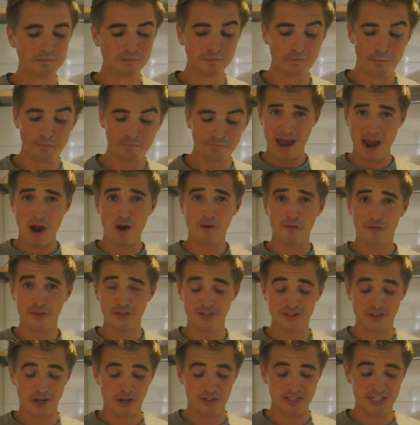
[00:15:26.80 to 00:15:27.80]
It's a powerful
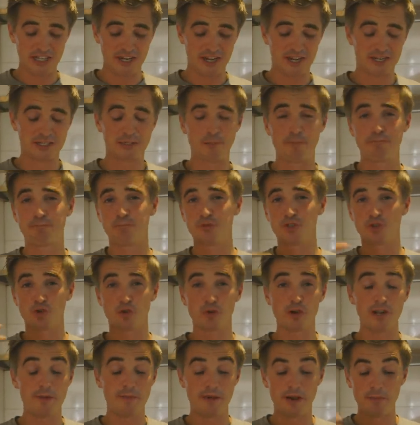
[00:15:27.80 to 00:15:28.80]
salty hit. It's
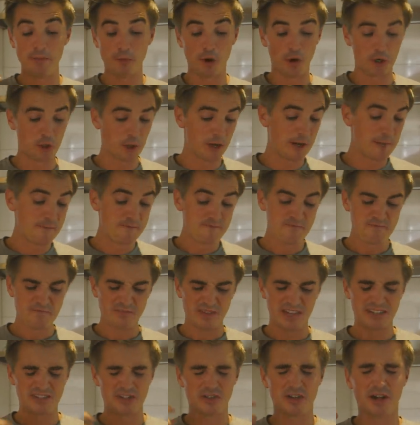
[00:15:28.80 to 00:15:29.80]
creamy and buttery.
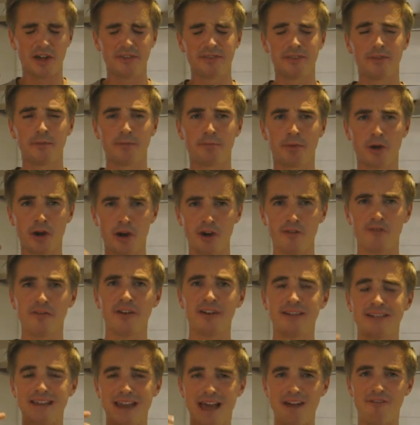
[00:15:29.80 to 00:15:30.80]
It's got the
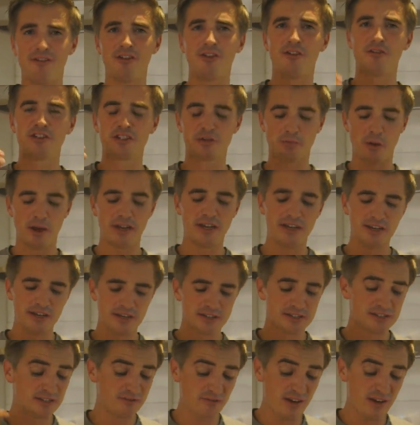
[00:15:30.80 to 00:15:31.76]
perfect level of spikiness.